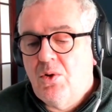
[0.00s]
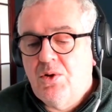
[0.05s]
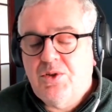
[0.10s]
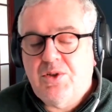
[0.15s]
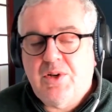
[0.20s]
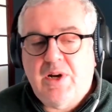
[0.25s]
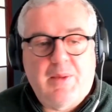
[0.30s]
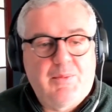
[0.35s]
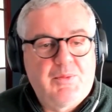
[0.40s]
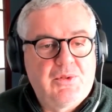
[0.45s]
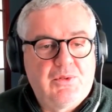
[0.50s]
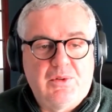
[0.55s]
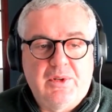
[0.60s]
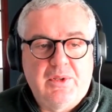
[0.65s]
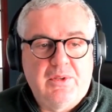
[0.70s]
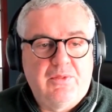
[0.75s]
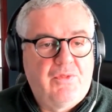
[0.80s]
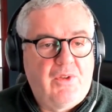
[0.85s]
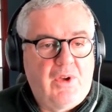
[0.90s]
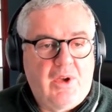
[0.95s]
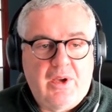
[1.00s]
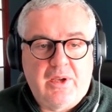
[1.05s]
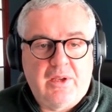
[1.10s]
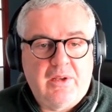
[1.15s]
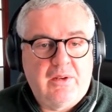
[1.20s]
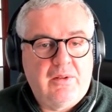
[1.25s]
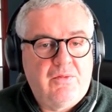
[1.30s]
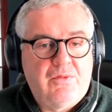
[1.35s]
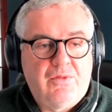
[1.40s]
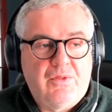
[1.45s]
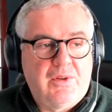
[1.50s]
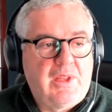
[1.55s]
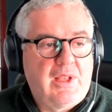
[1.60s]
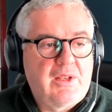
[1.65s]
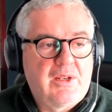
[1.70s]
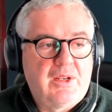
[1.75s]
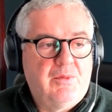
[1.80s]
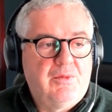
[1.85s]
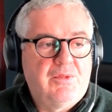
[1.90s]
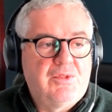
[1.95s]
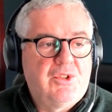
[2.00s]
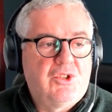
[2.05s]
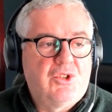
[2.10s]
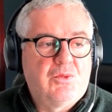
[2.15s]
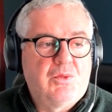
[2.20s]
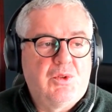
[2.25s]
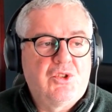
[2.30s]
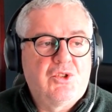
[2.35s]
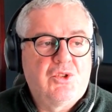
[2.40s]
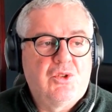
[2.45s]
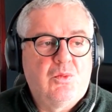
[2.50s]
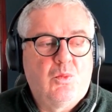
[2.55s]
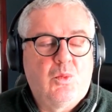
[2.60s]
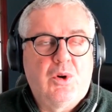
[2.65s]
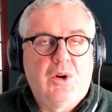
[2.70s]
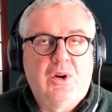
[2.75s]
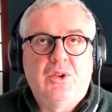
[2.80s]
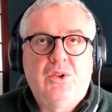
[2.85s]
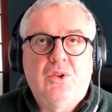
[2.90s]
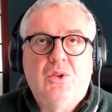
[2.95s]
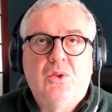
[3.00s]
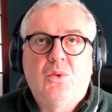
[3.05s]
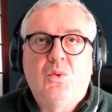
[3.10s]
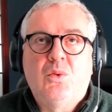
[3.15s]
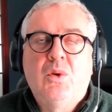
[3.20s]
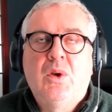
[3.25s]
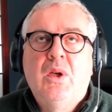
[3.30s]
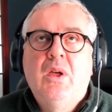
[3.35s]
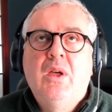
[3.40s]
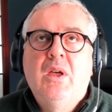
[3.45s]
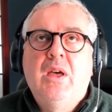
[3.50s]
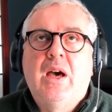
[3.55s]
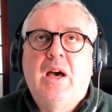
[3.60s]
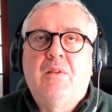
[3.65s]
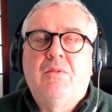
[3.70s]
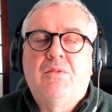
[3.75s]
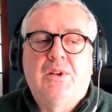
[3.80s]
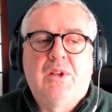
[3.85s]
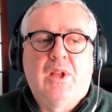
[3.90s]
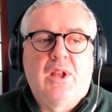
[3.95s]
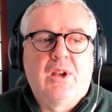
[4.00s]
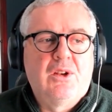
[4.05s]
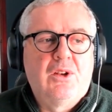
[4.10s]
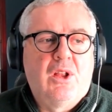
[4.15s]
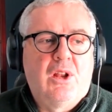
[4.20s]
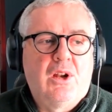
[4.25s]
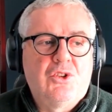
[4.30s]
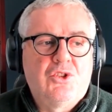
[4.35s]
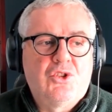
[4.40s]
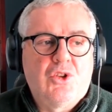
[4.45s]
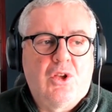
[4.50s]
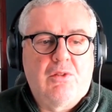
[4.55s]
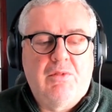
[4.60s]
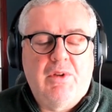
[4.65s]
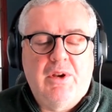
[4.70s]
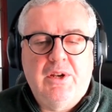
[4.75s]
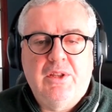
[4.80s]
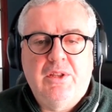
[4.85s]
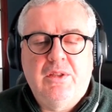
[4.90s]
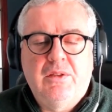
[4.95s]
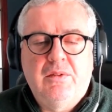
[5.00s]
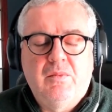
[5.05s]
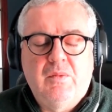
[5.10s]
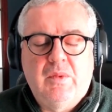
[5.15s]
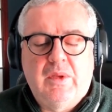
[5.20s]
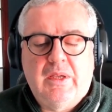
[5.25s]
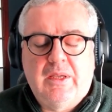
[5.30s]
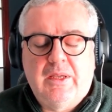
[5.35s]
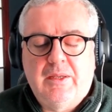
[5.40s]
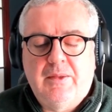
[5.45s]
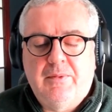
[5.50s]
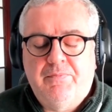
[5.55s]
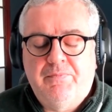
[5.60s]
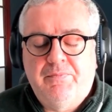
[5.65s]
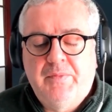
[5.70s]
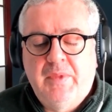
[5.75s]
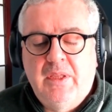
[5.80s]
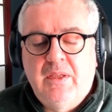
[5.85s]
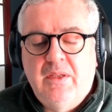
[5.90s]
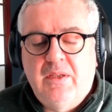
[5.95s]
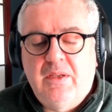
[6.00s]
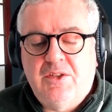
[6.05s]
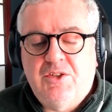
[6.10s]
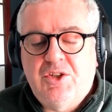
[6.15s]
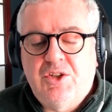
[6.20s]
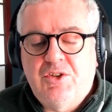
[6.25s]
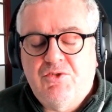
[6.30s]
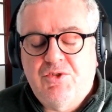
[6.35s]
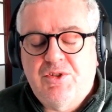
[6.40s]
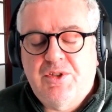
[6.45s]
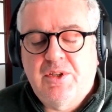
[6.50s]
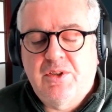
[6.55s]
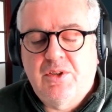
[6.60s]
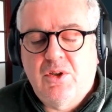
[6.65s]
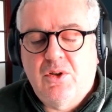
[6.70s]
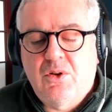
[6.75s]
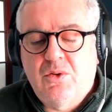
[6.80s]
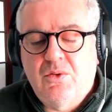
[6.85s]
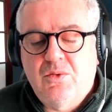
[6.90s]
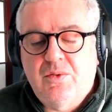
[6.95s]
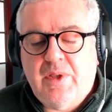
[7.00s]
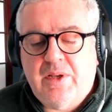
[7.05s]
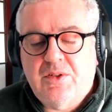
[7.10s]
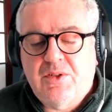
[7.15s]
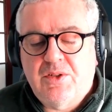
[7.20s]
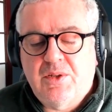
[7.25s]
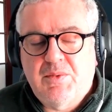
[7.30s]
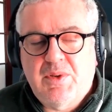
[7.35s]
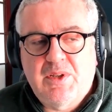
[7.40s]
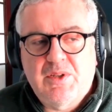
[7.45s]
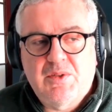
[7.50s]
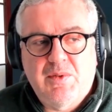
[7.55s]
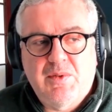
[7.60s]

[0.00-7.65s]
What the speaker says: Goals are absolutely fine for that kind of situation where you have a lot of knowledge already. It's interesting though that